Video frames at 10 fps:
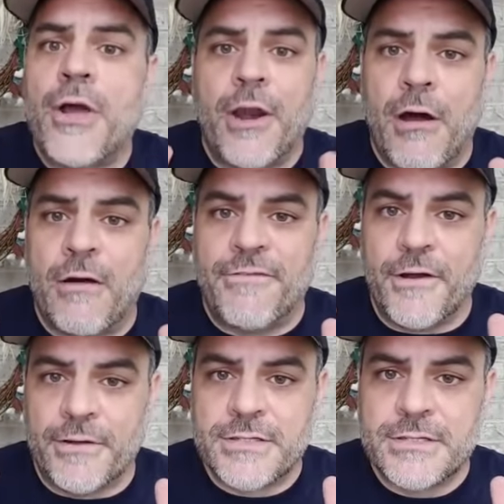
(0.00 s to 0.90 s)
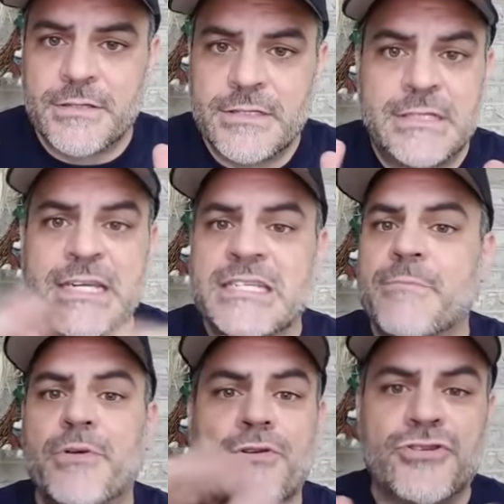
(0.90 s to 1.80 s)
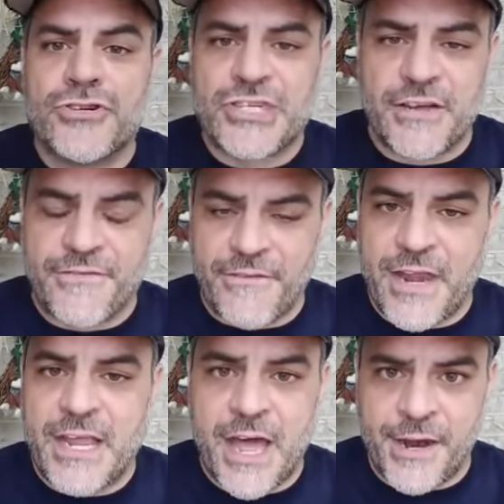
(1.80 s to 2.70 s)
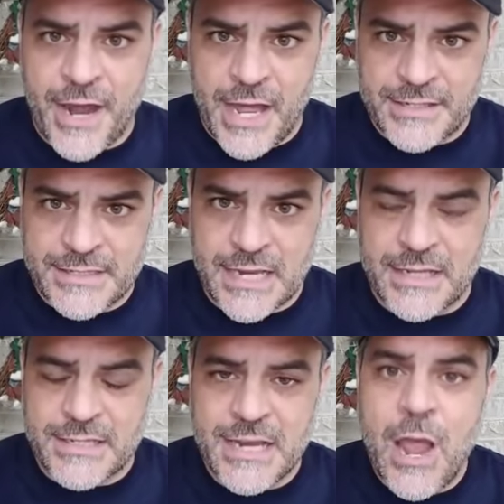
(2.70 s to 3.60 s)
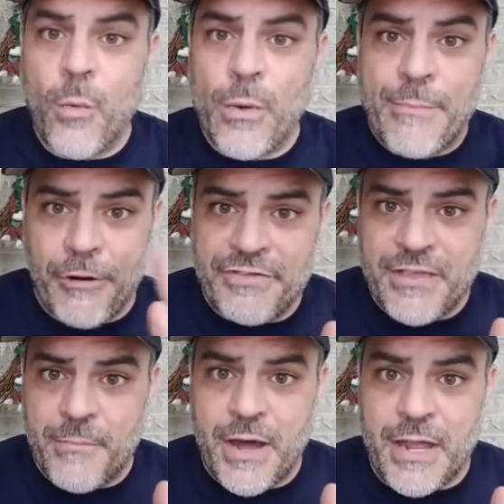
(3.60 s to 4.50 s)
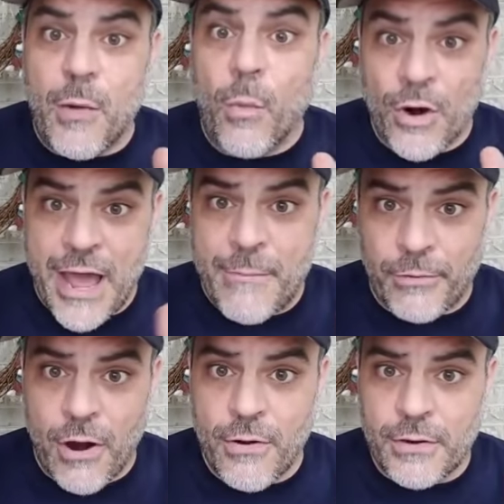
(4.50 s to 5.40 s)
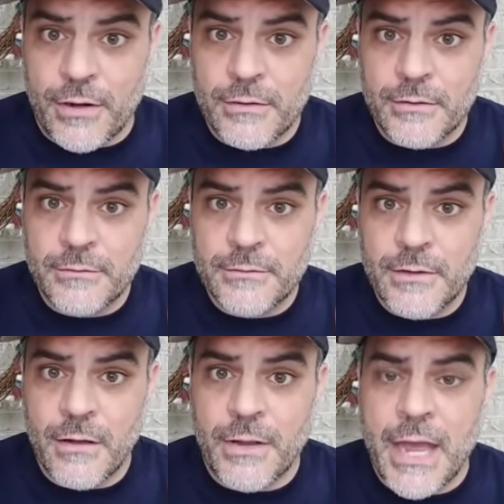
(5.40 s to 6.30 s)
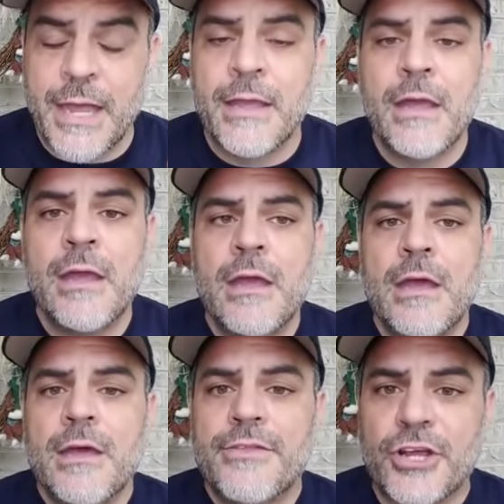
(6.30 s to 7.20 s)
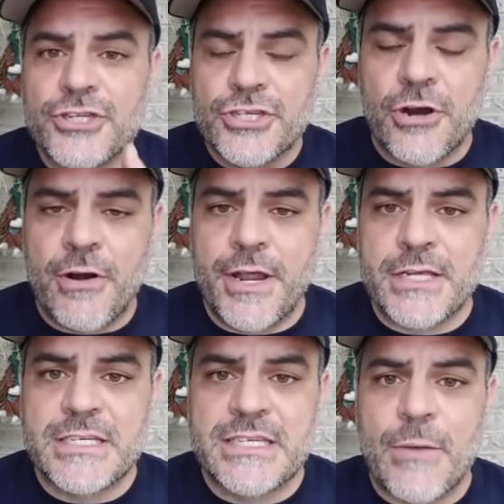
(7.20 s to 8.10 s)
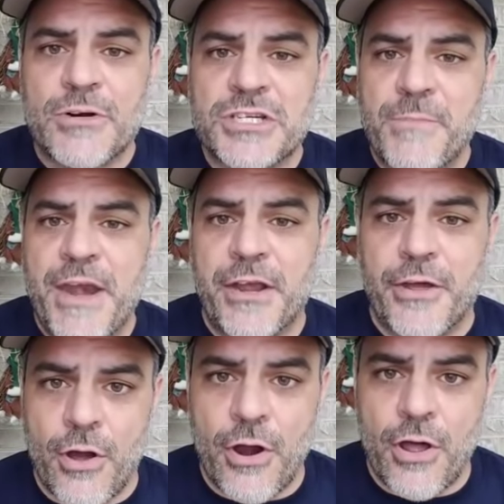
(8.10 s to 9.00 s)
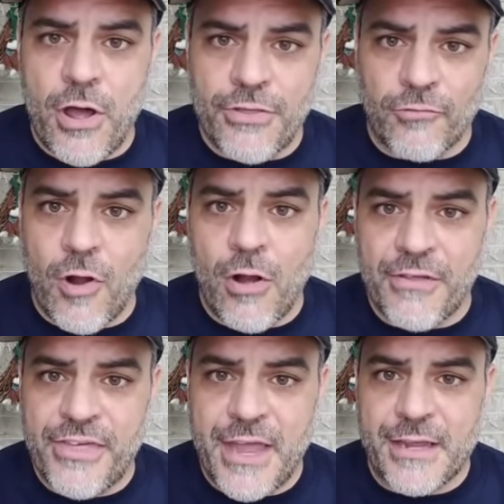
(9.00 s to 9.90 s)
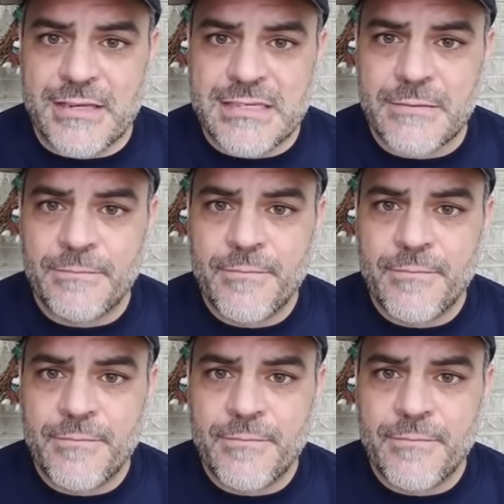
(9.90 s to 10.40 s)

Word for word: at all, folks. Disabuse yourself of any kind of nonsense. We print the money. We're not broke. Okay? The concern is, is that we're spending on all, all the wrong things.